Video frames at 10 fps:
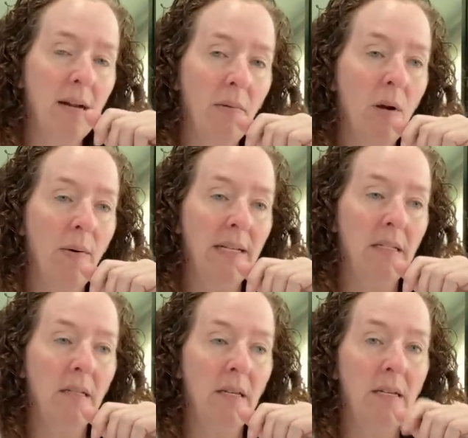I
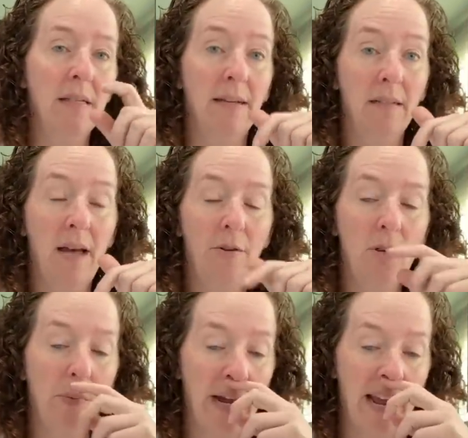requested these, I'll tell
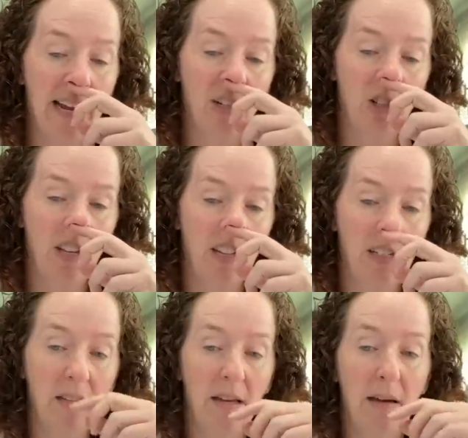you when I actually get
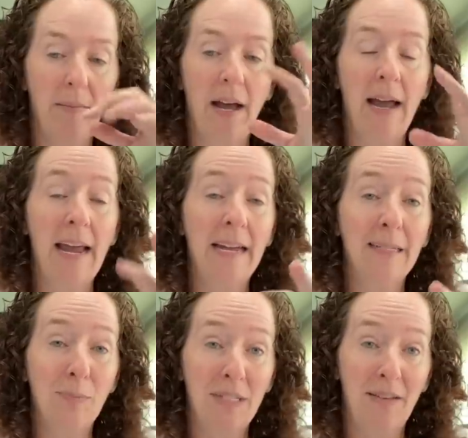to them, I had
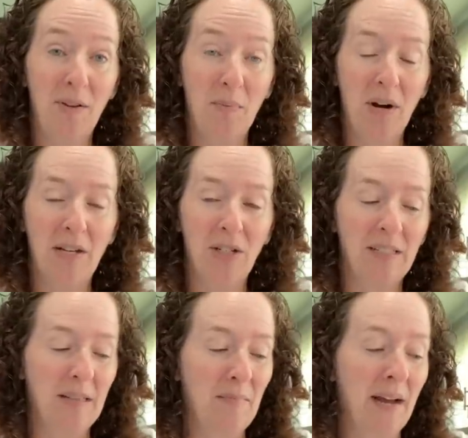specific
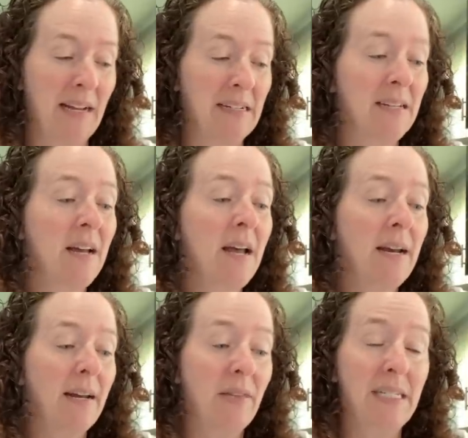projects in mind.
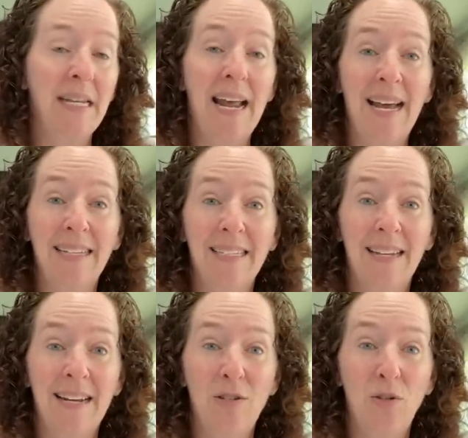Now they did ask that
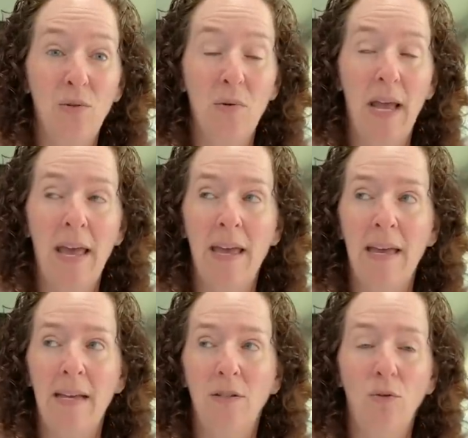I do
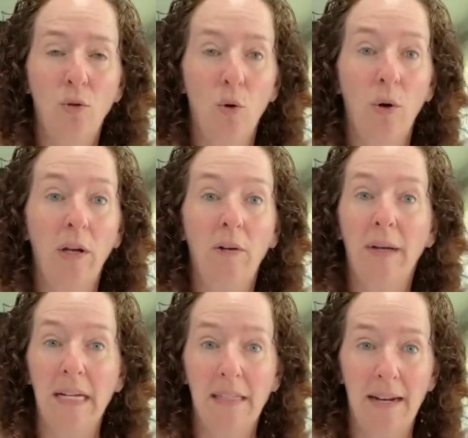a tutorial,
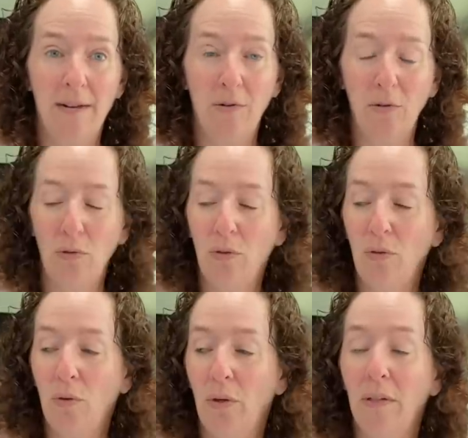but I said I don't do
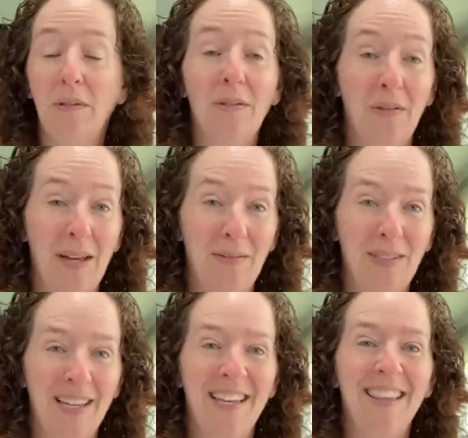tutorials, so that
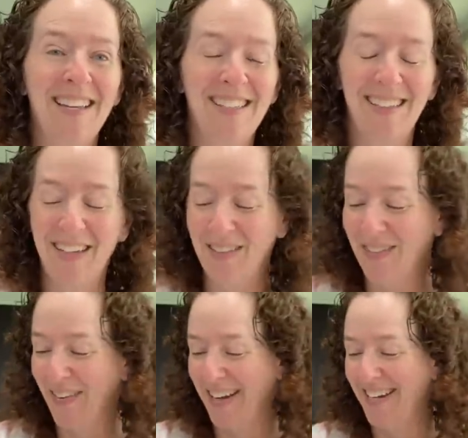was, they said that was
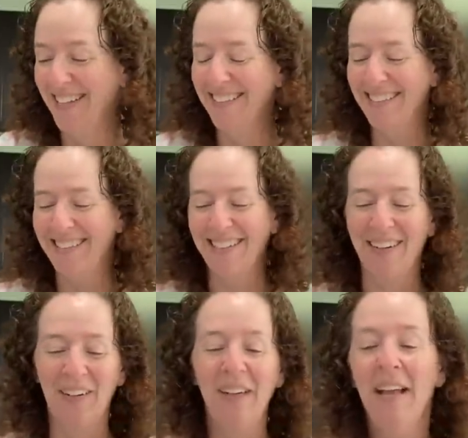fine. So,
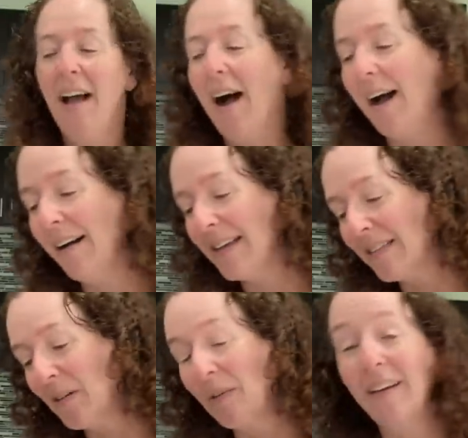all right,
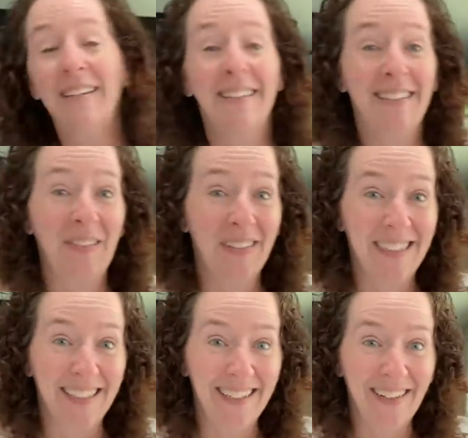so we're gonna see
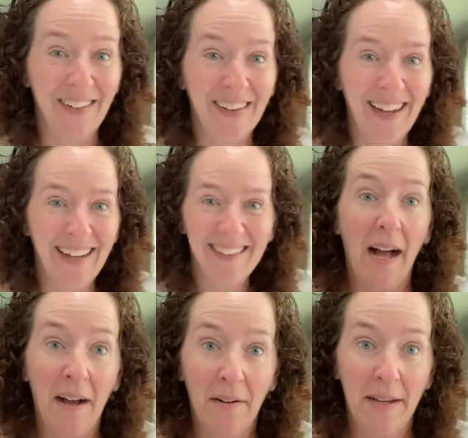what's in here, okay?
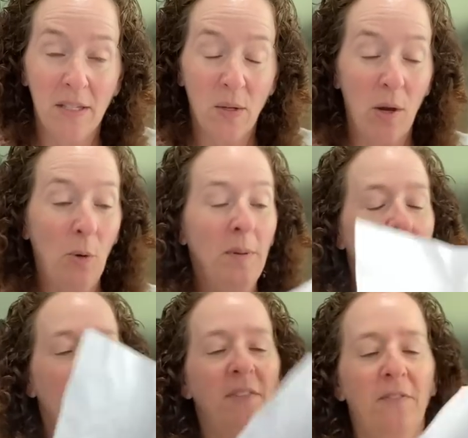All right, so I opened
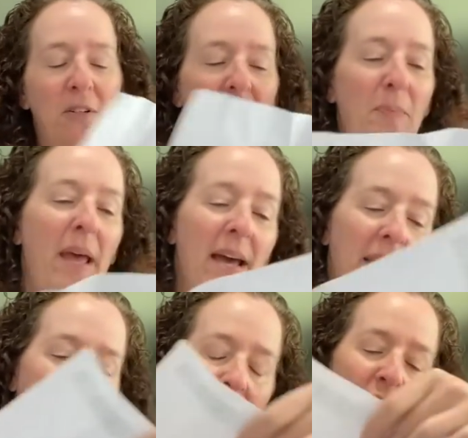up the first
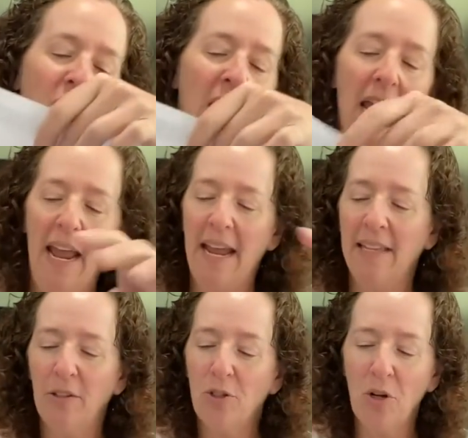package
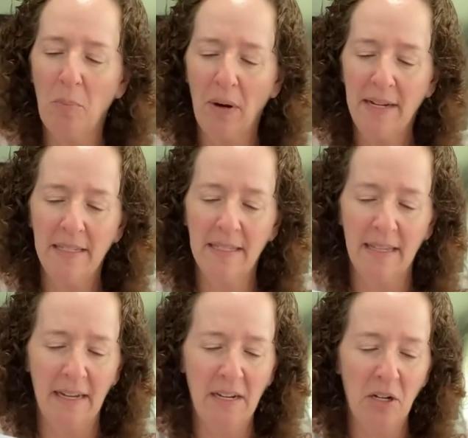and there's no prices
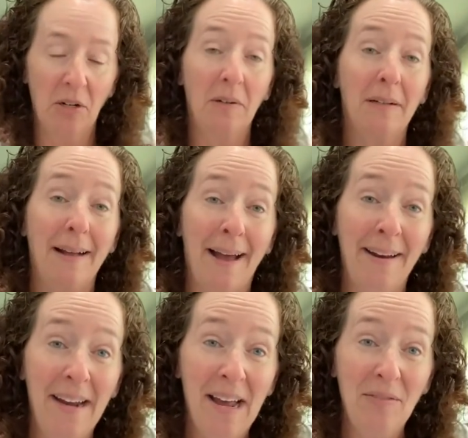on here. I
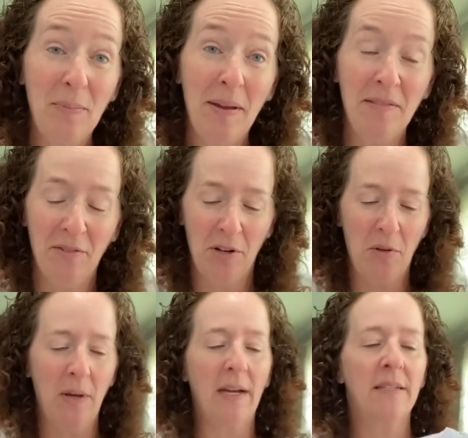didn't have to pay for it,
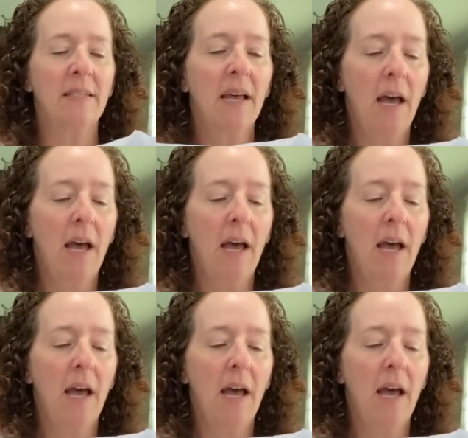you guys.